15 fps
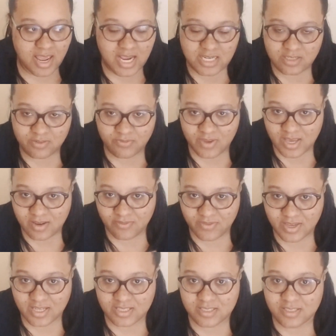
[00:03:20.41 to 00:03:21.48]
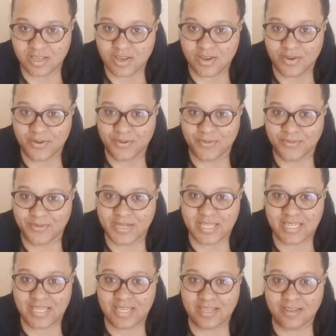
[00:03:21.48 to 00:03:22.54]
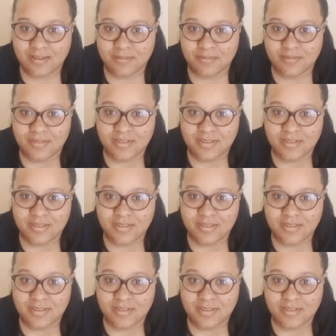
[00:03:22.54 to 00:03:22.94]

Asian fanfics reading